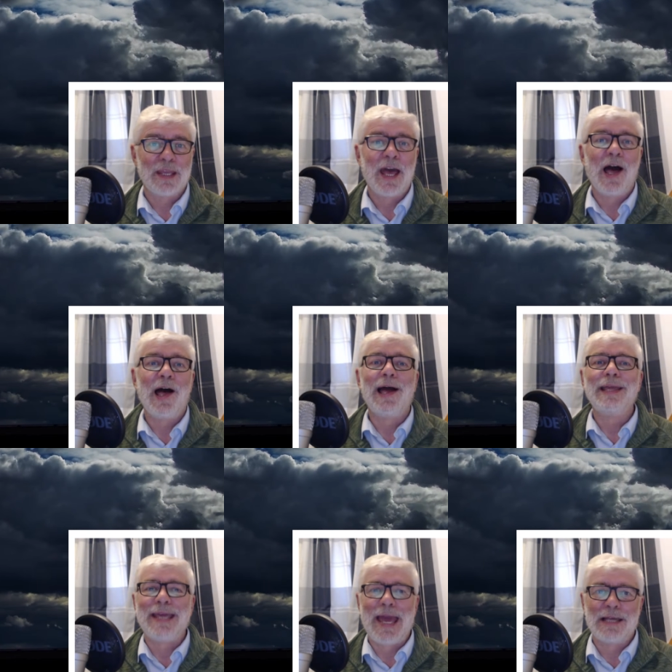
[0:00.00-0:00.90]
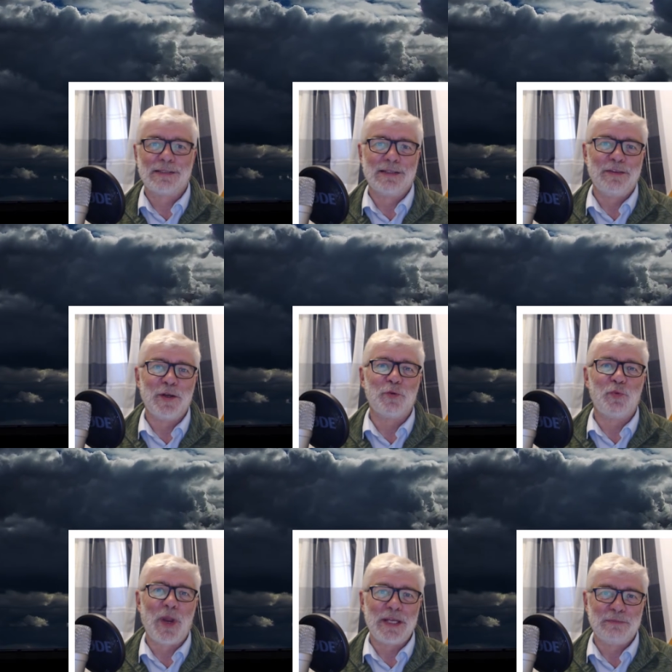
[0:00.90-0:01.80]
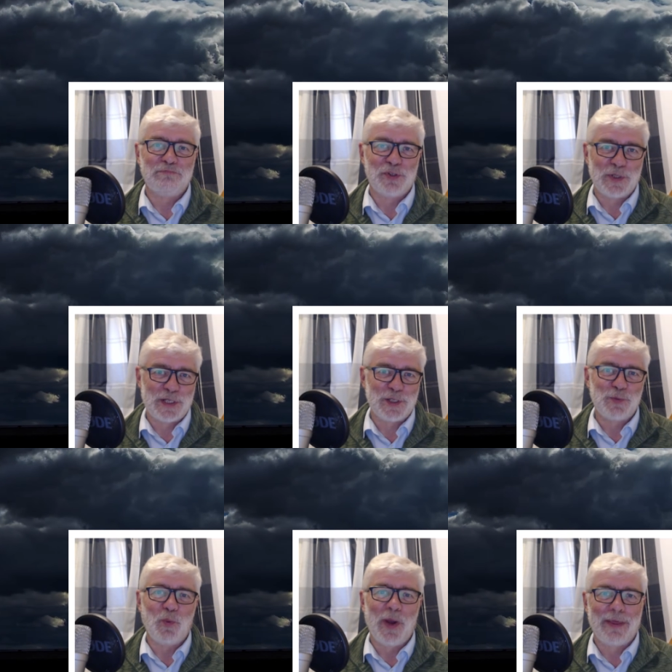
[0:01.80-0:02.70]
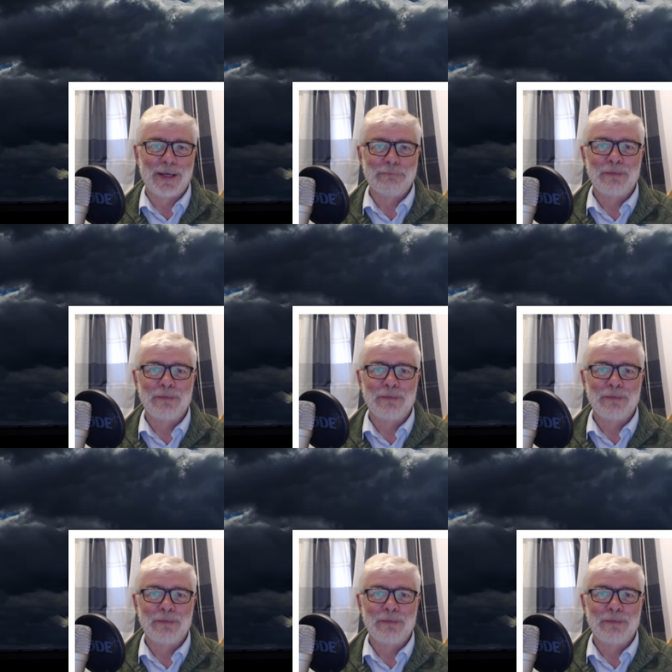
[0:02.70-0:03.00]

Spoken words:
Ah yes, the great British weather.